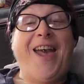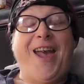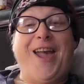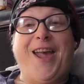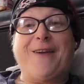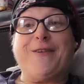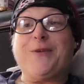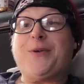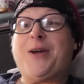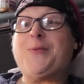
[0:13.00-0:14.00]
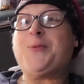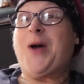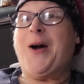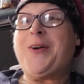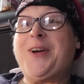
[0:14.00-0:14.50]
Hey everyone,
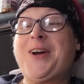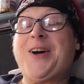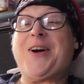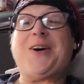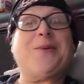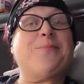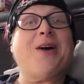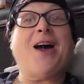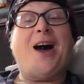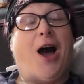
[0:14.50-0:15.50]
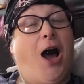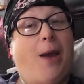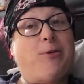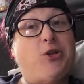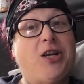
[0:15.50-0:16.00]
welcome!
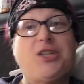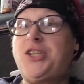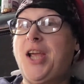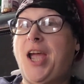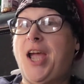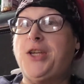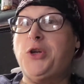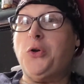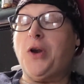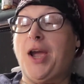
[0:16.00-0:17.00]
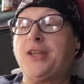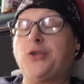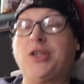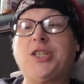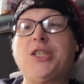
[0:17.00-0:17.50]
I'm Trish, and you're at
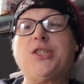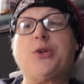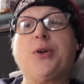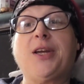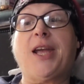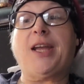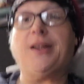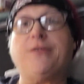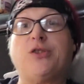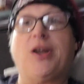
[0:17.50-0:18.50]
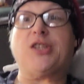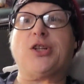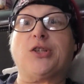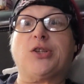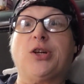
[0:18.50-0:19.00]
Trish's Creative
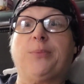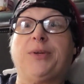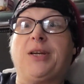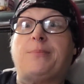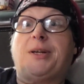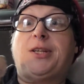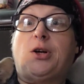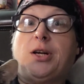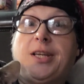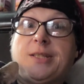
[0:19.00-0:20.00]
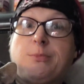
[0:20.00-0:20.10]
Treasures. Oh, my dog is